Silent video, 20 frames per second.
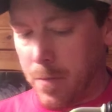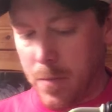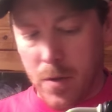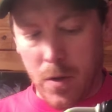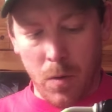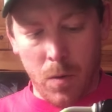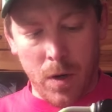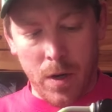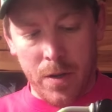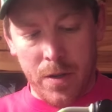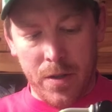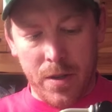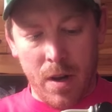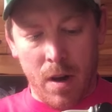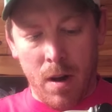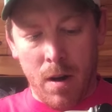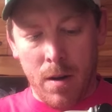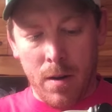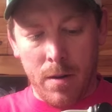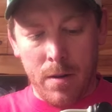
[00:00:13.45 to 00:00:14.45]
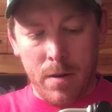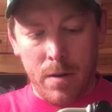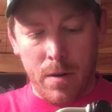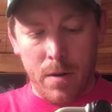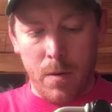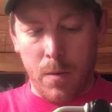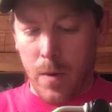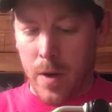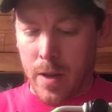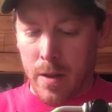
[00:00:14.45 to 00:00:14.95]
So we're gonna start
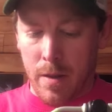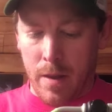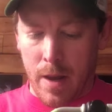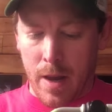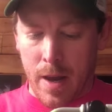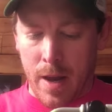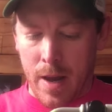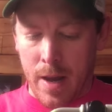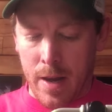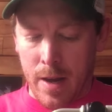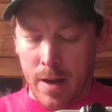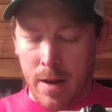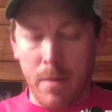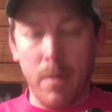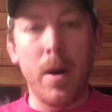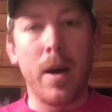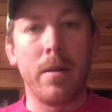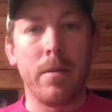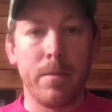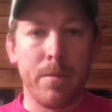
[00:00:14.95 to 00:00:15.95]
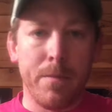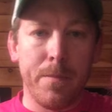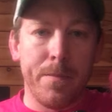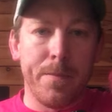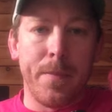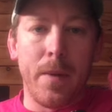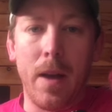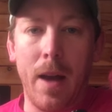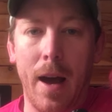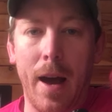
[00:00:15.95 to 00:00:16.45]
with well,
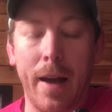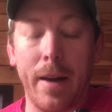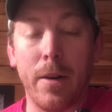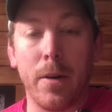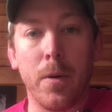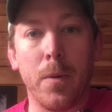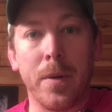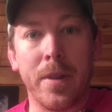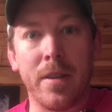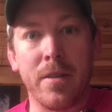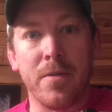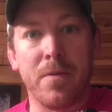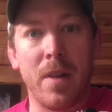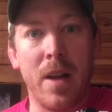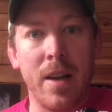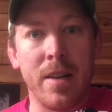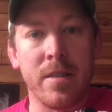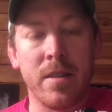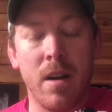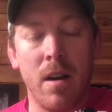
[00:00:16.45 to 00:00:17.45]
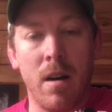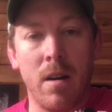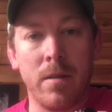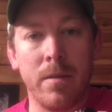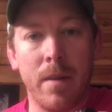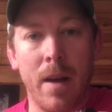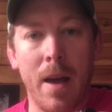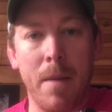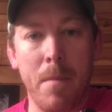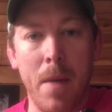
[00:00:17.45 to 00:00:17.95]
I don't know what this fly is
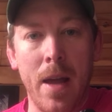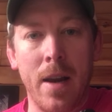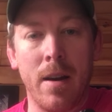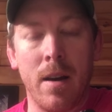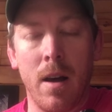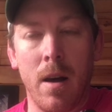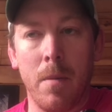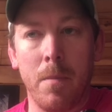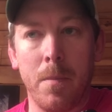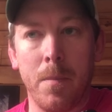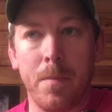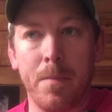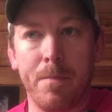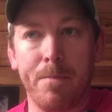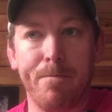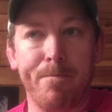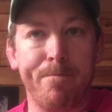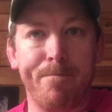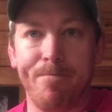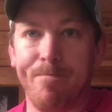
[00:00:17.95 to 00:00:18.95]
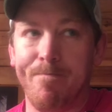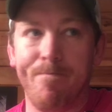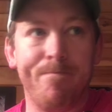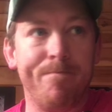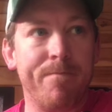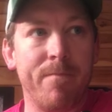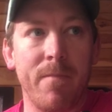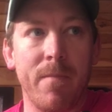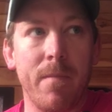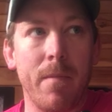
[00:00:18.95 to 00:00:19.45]
called. I made it up
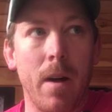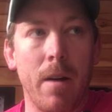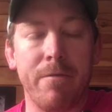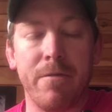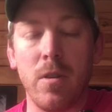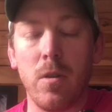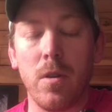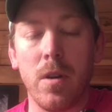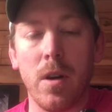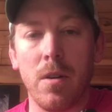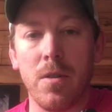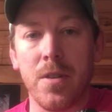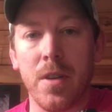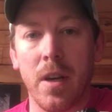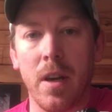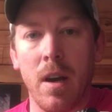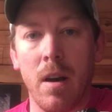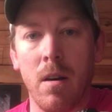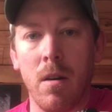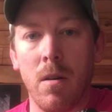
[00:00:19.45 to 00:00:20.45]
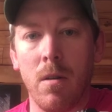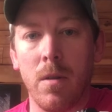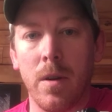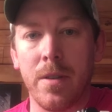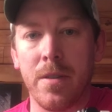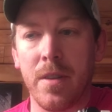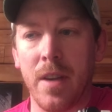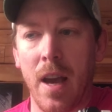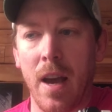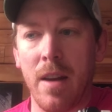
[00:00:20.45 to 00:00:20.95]
a few years ago.
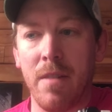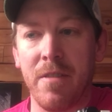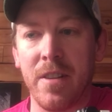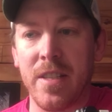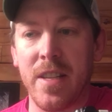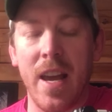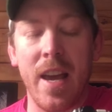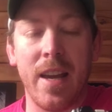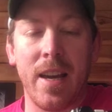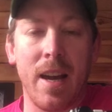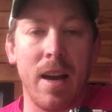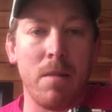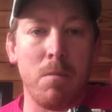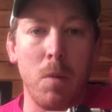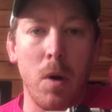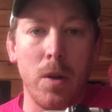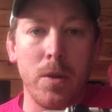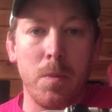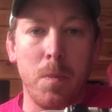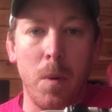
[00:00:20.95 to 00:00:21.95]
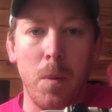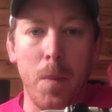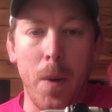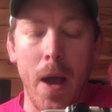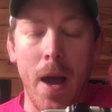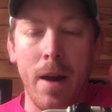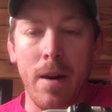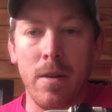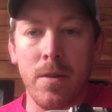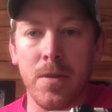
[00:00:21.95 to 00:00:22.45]
It's kind of a take on multiple
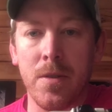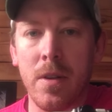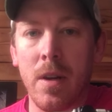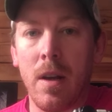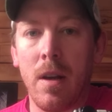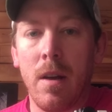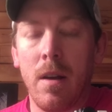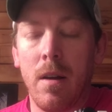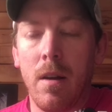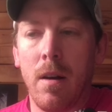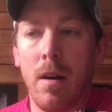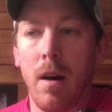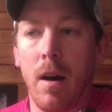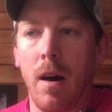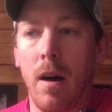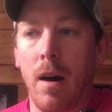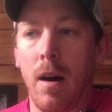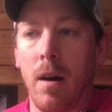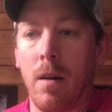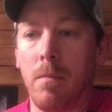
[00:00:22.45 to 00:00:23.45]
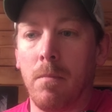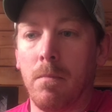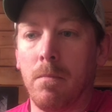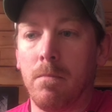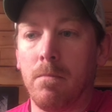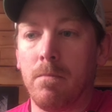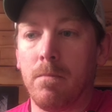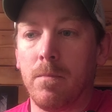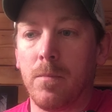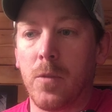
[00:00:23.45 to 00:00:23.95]
patterns.
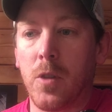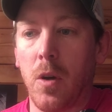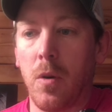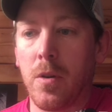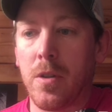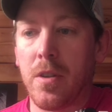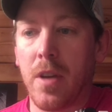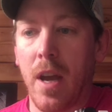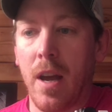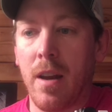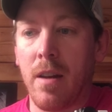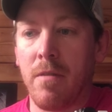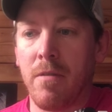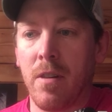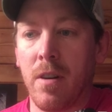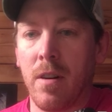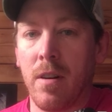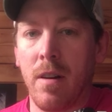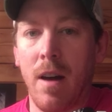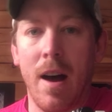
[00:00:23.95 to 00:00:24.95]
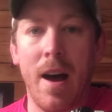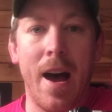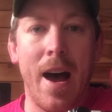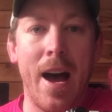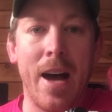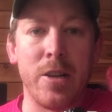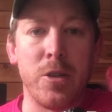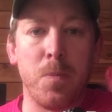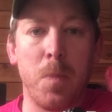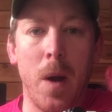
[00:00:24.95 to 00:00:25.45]
So it's kind of a
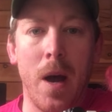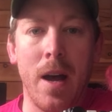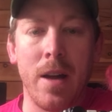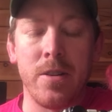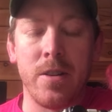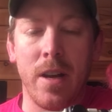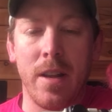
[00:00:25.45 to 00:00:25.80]
hodgepodge.